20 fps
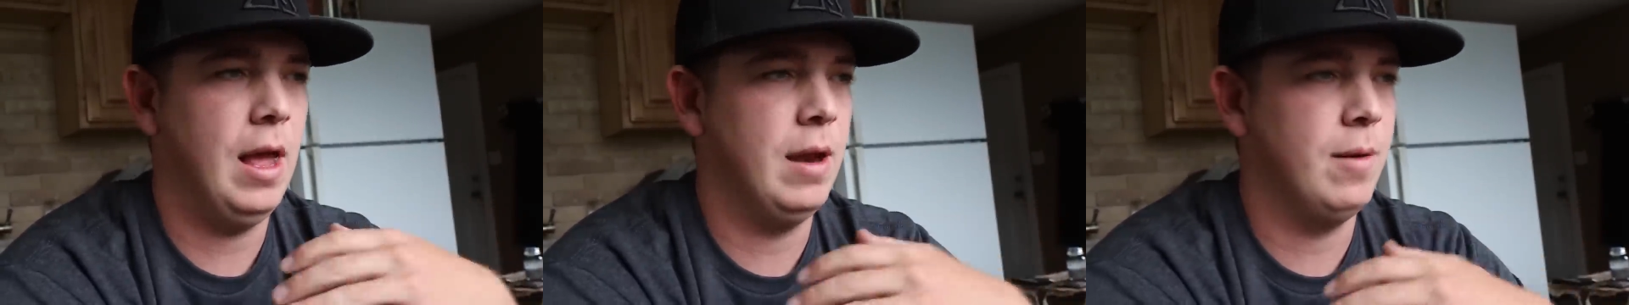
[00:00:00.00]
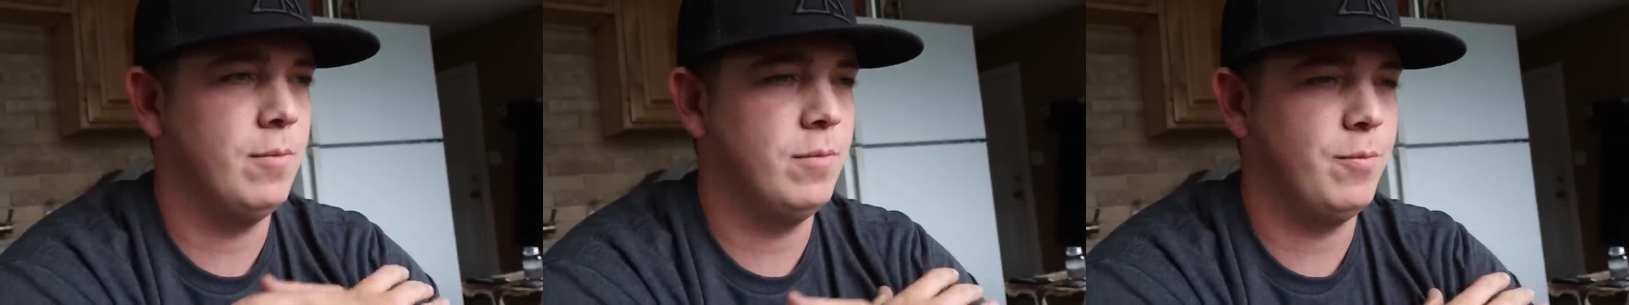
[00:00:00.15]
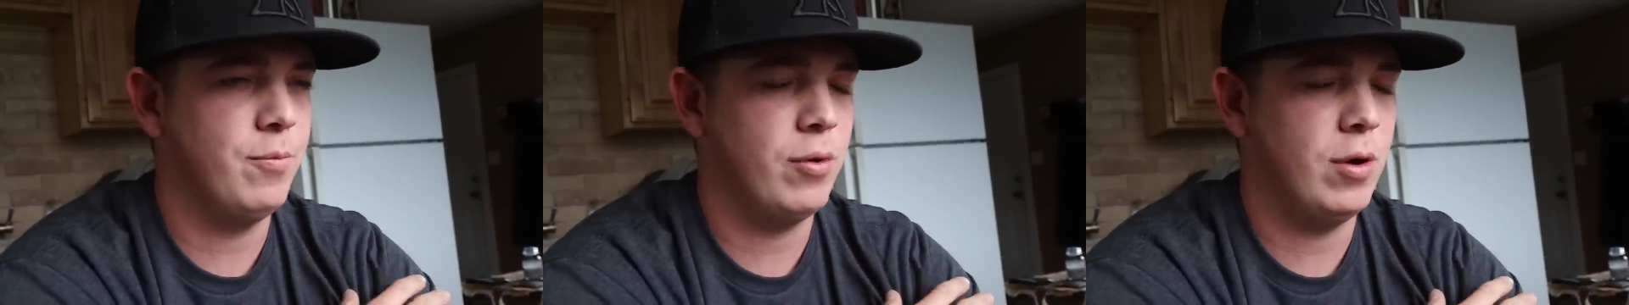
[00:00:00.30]

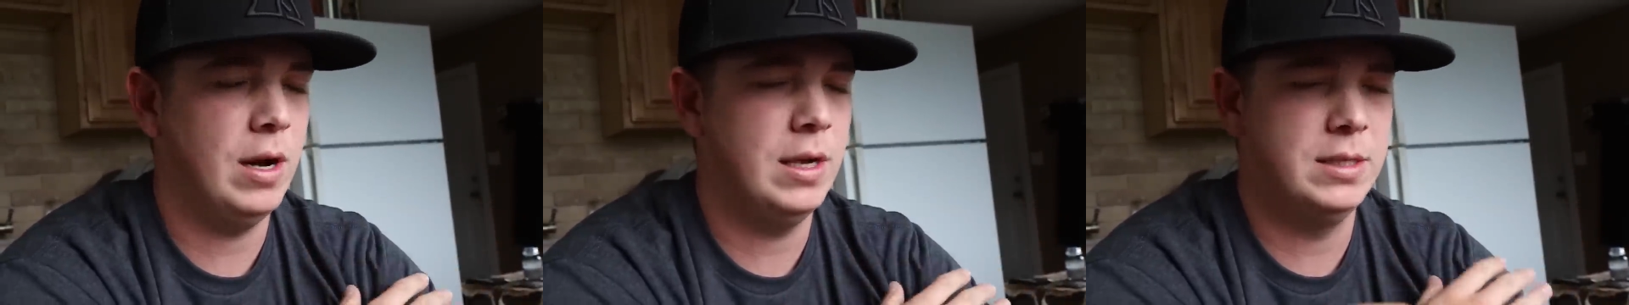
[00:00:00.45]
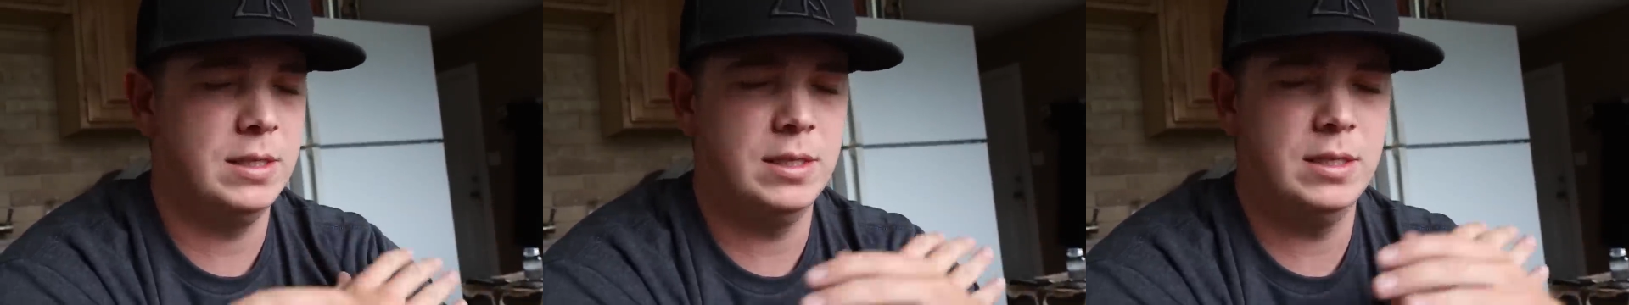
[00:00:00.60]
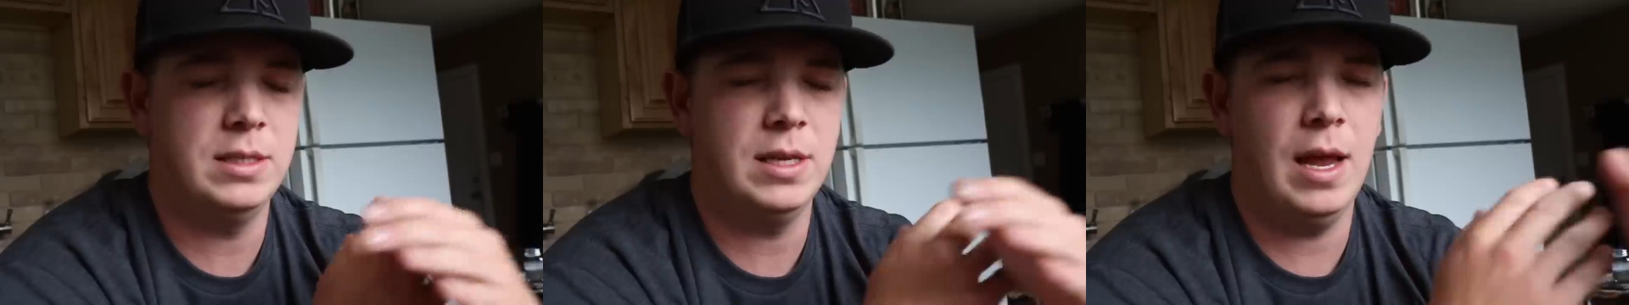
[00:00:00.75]
and
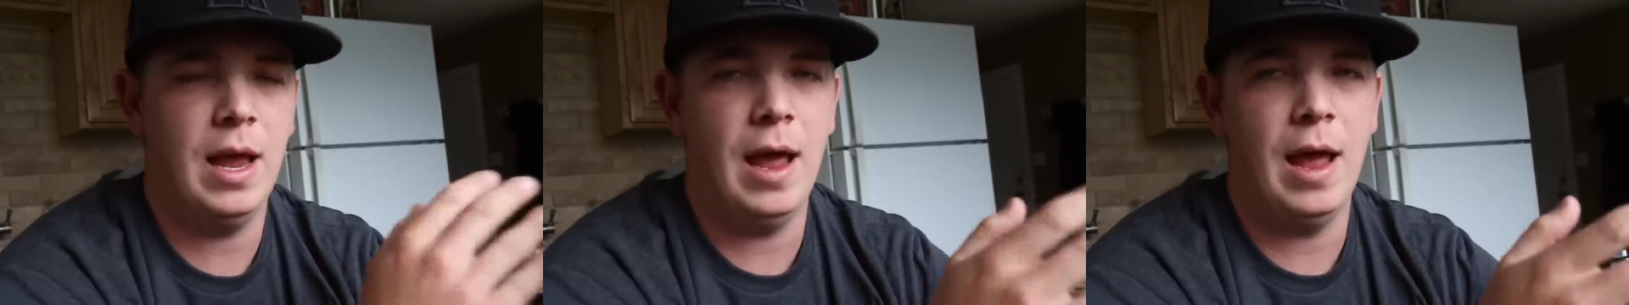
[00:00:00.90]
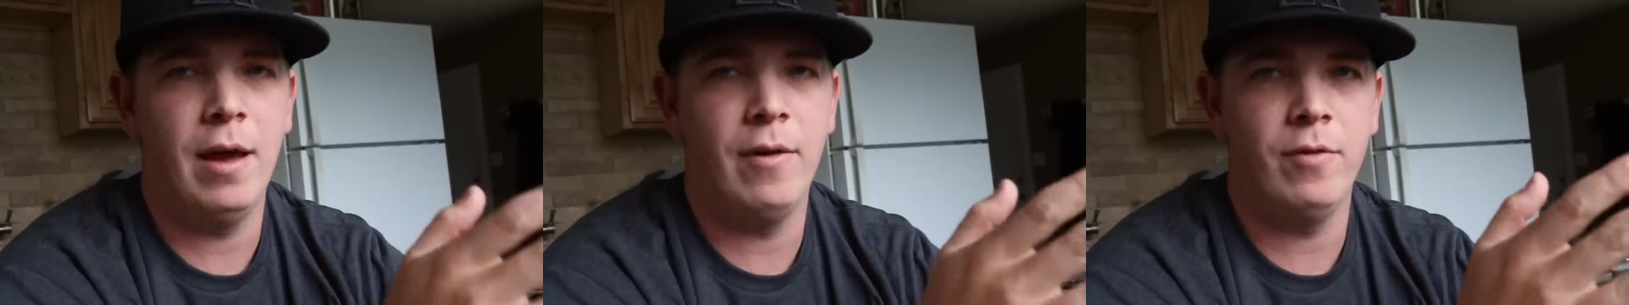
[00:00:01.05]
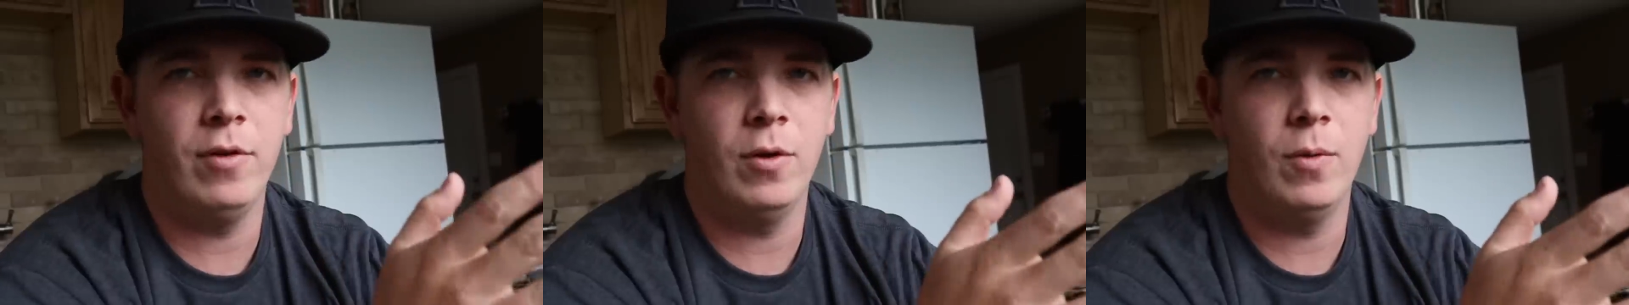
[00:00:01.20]
presents
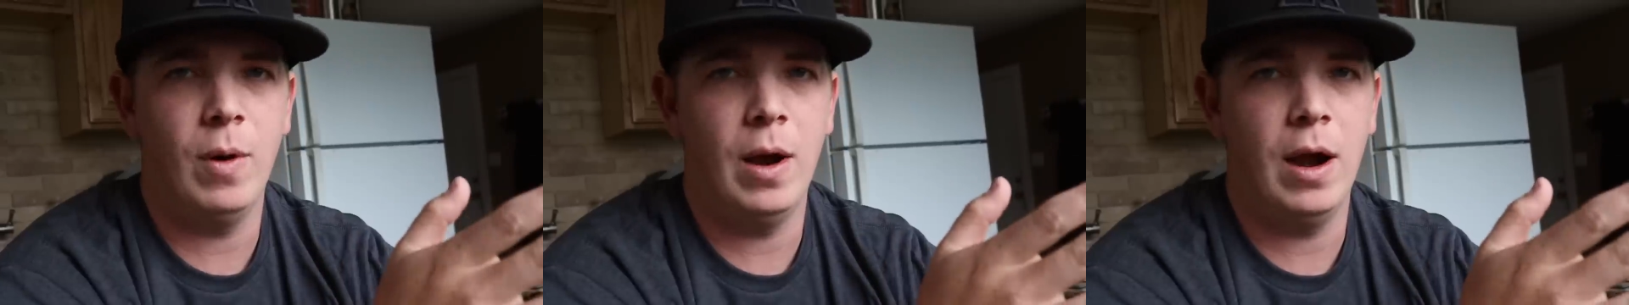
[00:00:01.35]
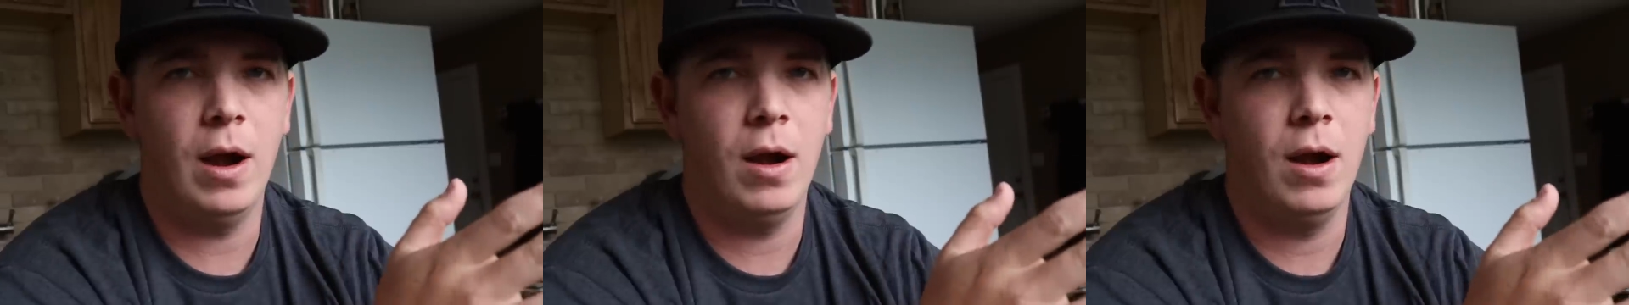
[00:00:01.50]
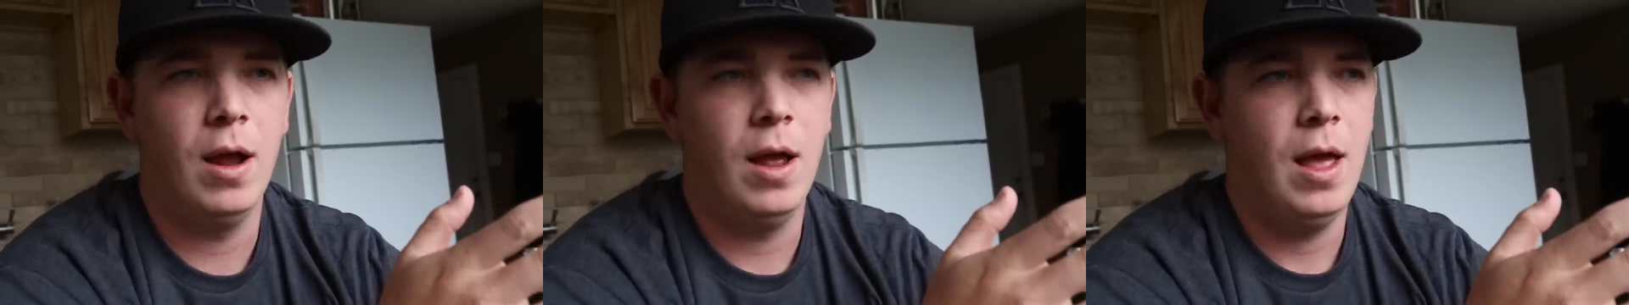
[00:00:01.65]

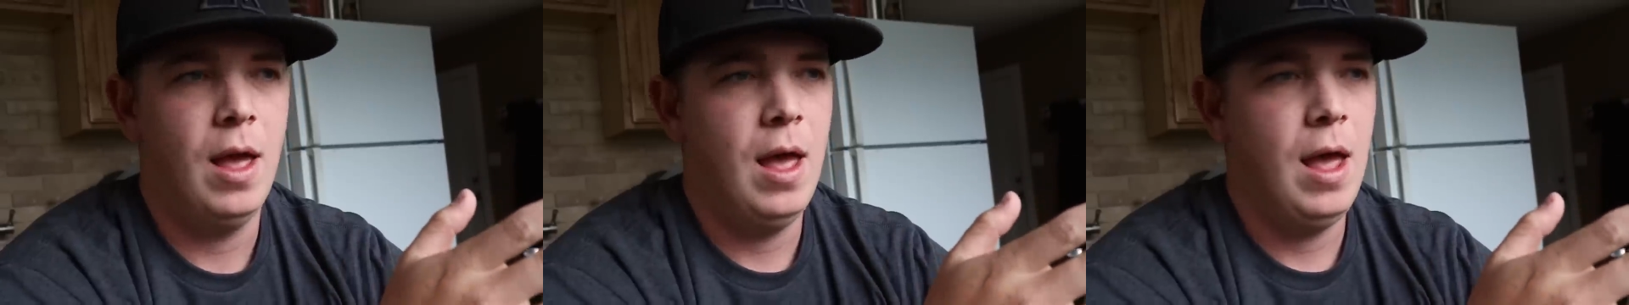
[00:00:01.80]
everywhere.